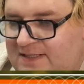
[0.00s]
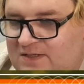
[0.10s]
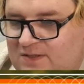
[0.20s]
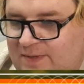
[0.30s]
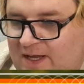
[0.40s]

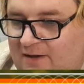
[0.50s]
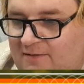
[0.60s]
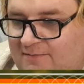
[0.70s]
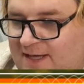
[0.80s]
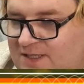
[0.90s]
Yeah, so some of
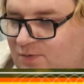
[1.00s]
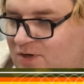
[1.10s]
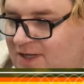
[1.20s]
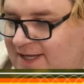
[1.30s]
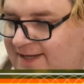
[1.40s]
the,
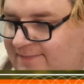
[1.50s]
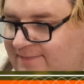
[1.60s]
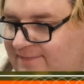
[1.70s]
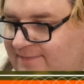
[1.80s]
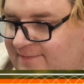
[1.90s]
there's
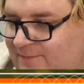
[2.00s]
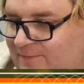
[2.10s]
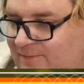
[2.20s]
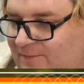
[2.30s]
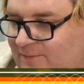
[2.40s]
Wally.
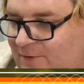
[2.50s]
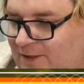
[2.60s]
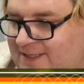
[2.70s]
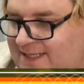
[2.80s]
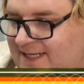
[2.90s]

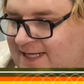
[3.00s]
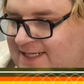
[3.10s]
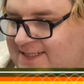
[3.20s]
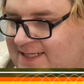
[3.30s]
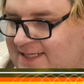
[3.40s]
Wally's
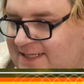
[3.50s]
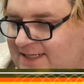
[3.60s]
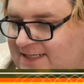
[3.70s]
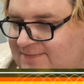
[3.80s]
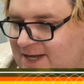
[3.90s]
in a
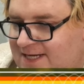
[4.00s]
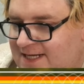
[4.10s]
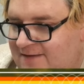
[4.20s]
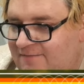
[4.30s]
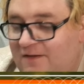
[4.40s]
hizzy. He's
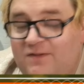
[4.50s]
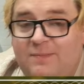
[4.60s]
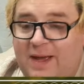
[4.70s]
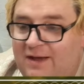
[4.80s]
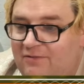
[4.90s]
made it.
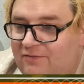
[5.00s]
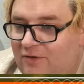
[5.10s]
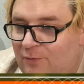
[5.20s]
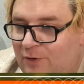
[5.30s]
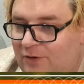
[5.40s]

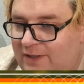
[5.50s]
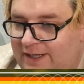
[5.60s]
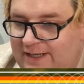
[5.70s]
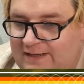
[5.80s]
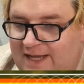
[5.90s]
£50 for a
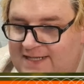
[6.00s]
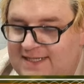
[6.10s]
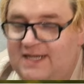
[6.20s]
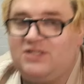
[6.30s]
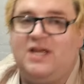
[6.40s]
Wally.
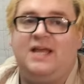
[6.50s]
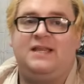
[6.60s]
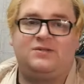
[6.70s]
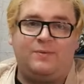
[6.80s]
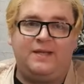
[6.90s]
The 18-inch.
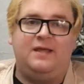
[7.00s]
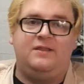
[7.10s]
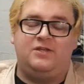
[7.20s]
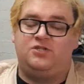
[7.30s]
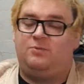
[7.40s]
That's what I mean.